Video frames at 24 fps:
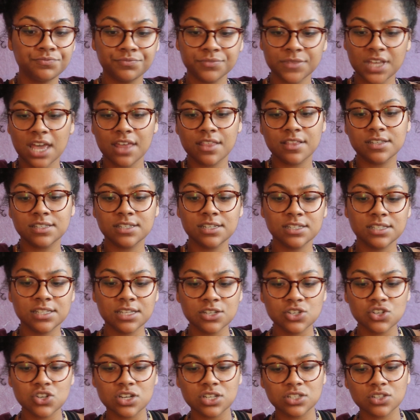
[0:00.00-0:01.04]
yeah this
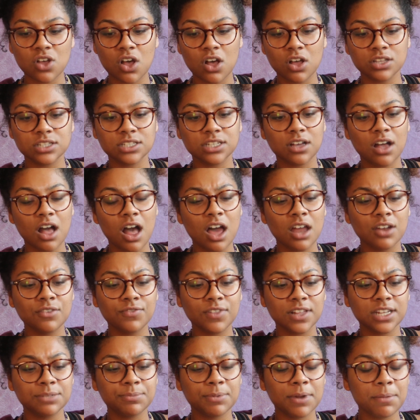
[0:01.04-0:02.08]
decision is causing
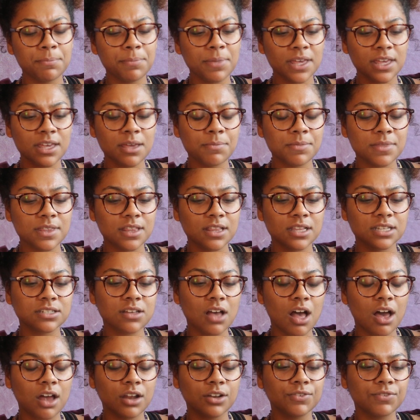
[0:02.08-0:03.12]
conflict but I'm picking up that this
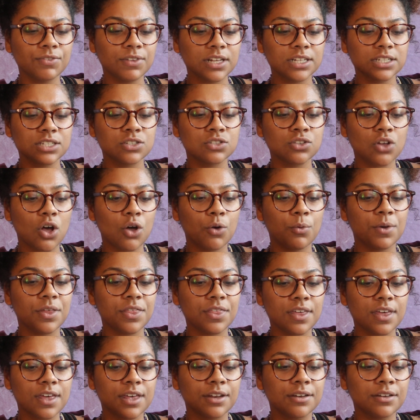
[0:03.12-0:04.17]
conflict is all
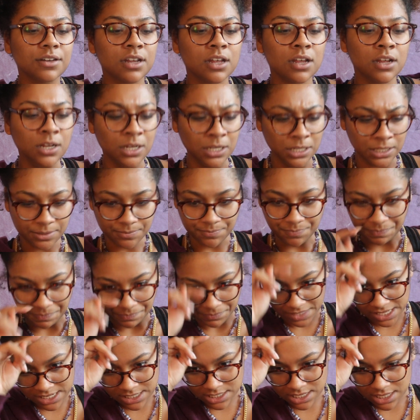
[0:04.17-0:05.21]
within
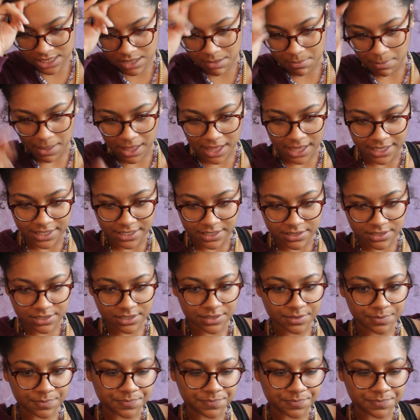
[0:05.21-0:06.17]
it's in the mind